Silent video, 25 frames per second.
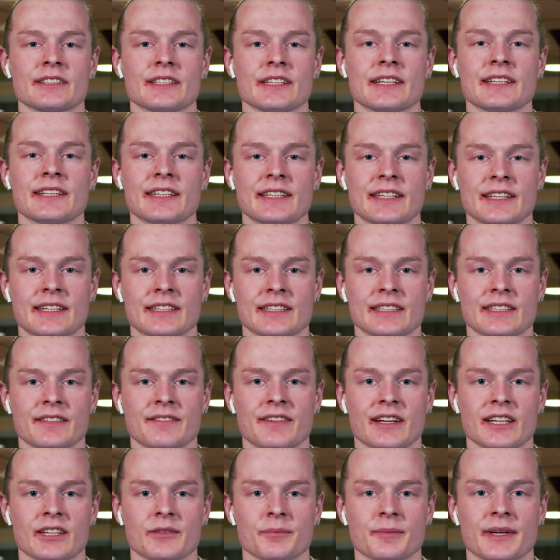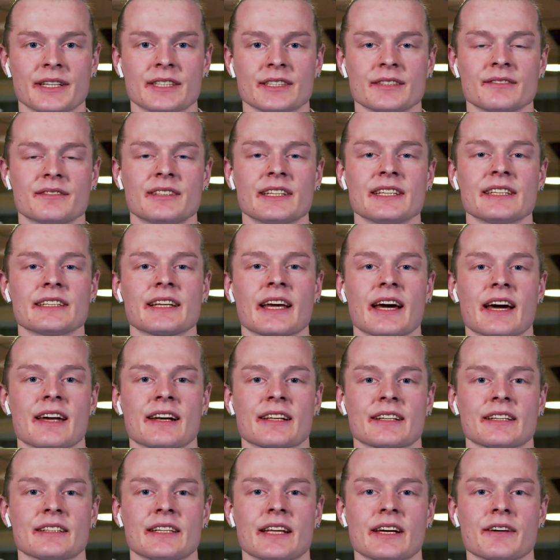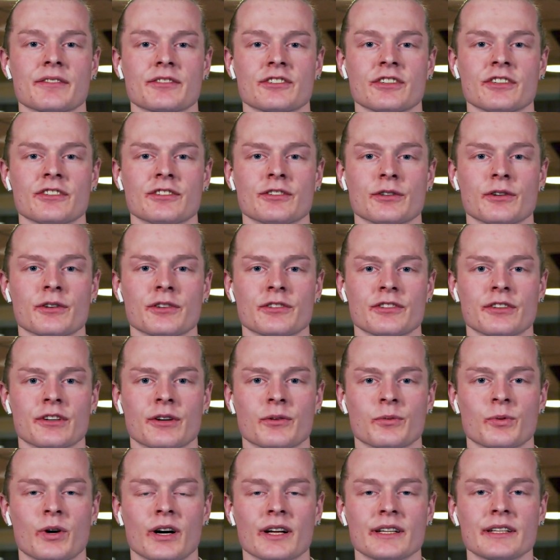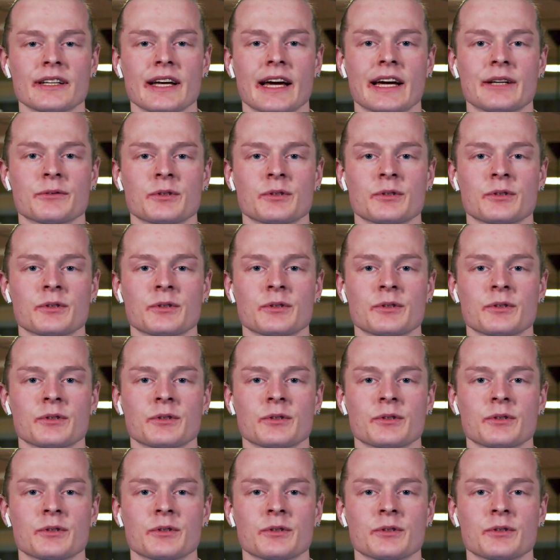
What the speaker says: the clinical development of lead candidate FG001,